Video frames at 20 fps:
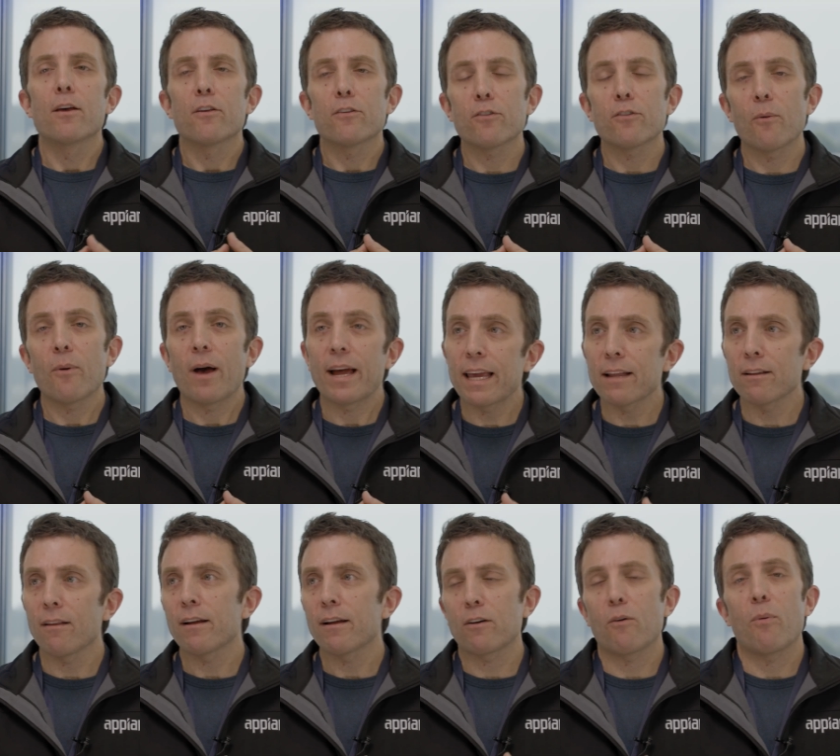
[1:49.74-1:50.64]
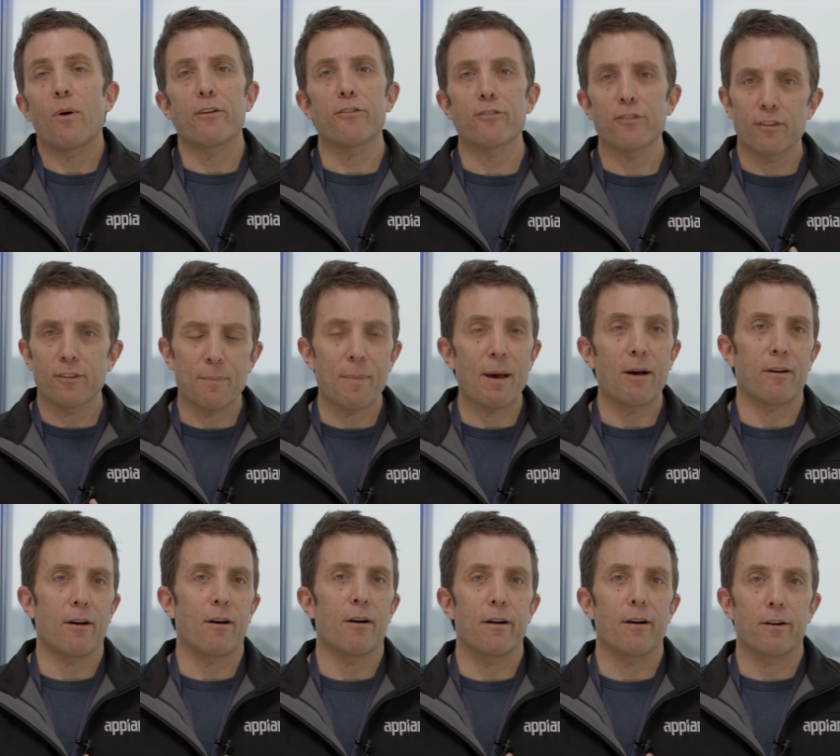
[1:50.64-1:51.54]
so I get a lot of questions
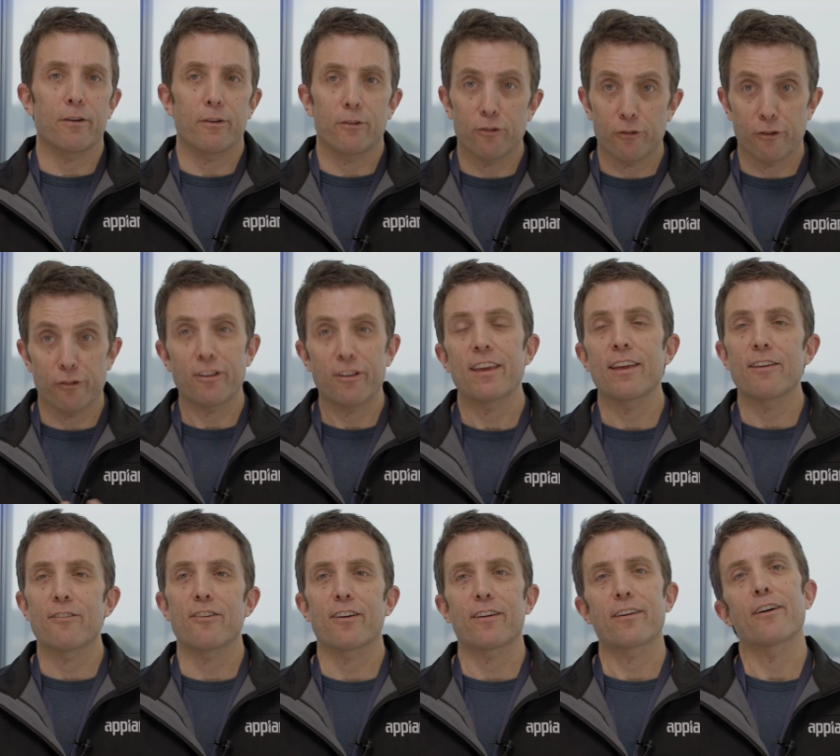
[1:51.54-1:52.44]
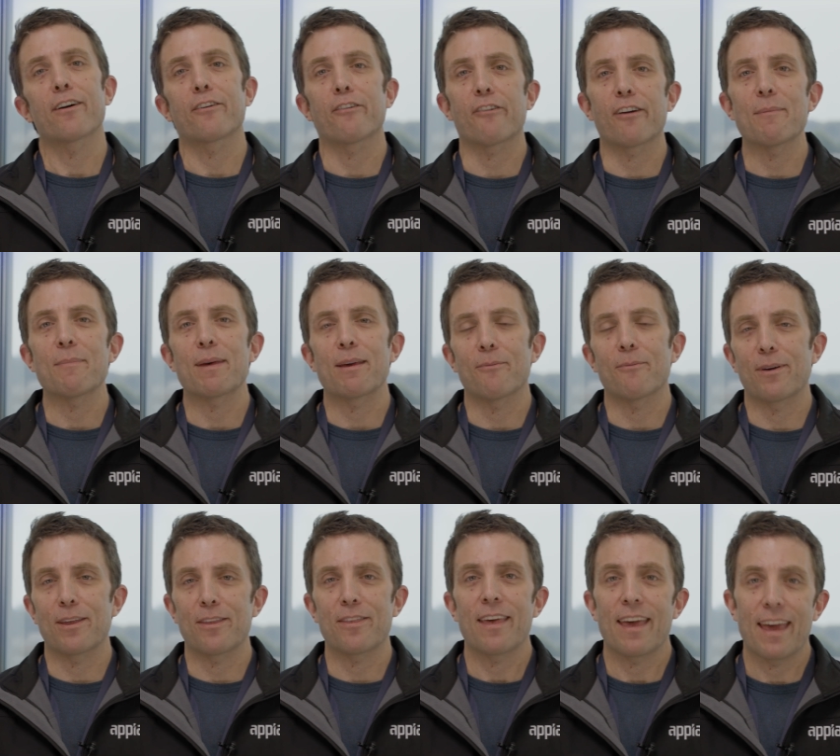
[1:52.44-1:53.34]
about our strategic agreement
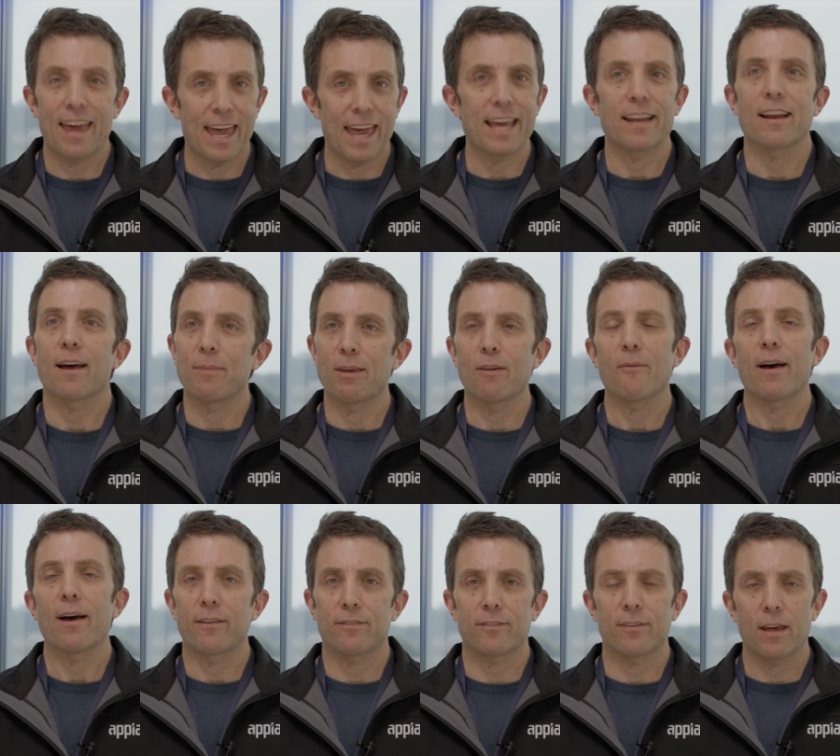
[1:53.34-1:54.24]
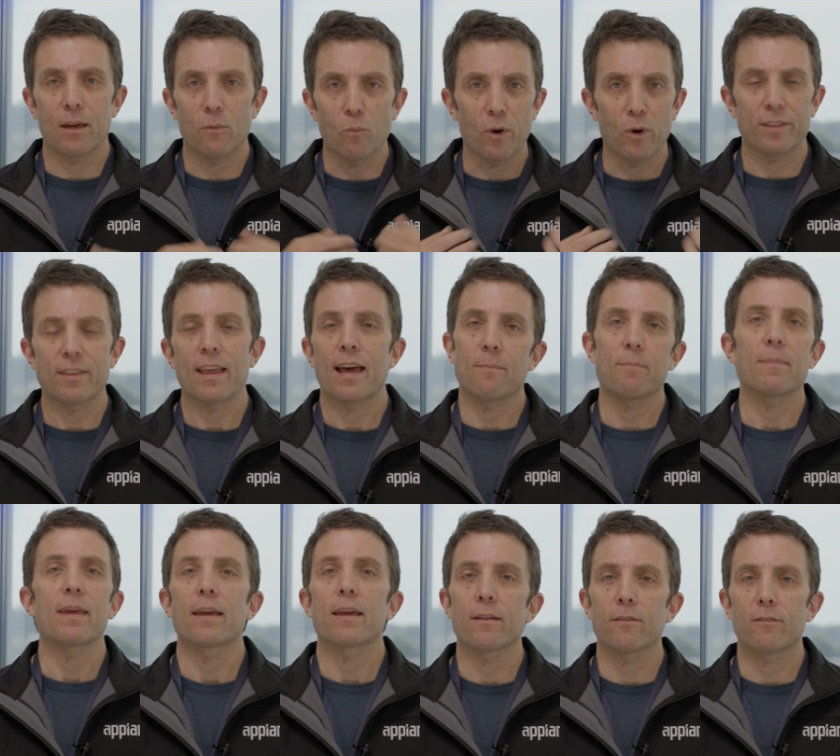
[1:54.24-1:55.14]
with AWS and what that
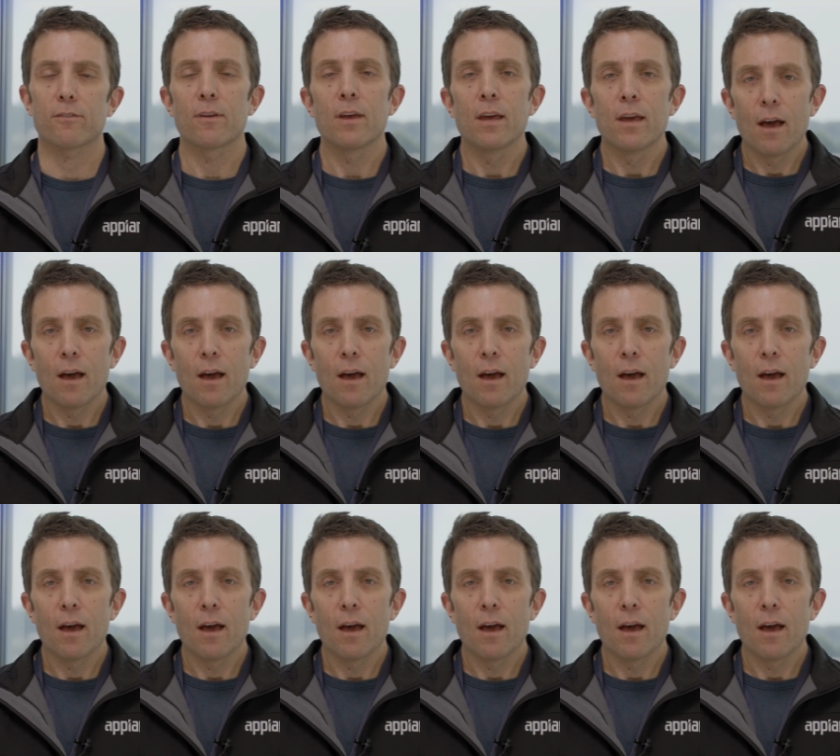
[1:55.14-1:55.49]
means.